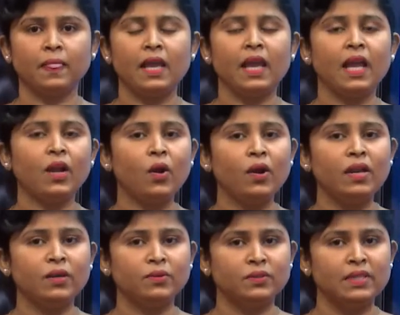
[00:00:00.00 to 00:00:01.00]

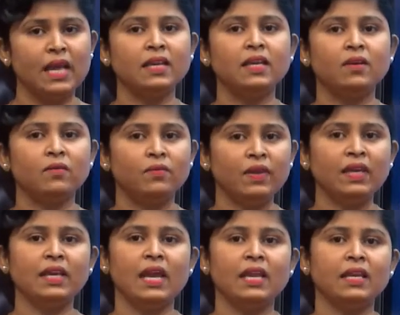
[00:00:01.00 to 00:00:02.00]
According to that, we
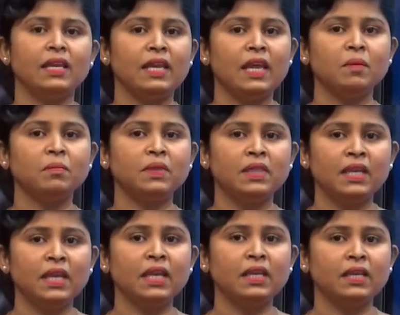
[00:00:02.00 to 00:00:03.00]
can name
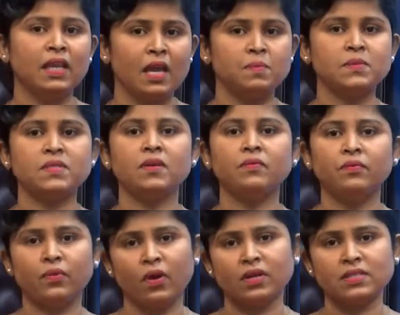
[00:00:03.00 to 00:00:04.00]
3 types of
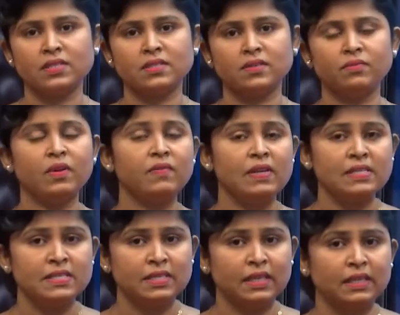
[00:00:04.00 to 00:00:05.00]
rocks. We will
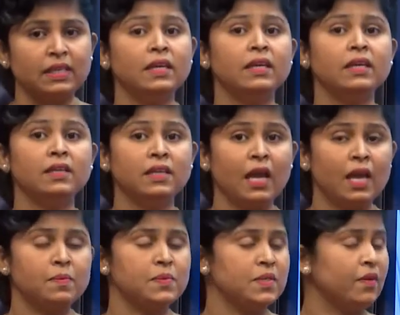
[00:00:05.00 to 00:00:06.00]
see the
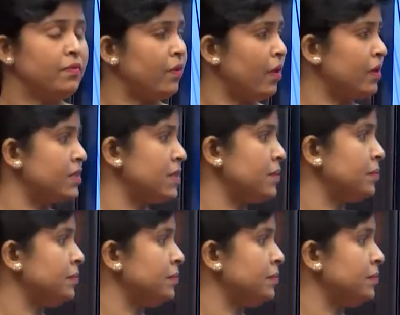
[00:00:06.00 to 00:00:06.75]
types of rocks.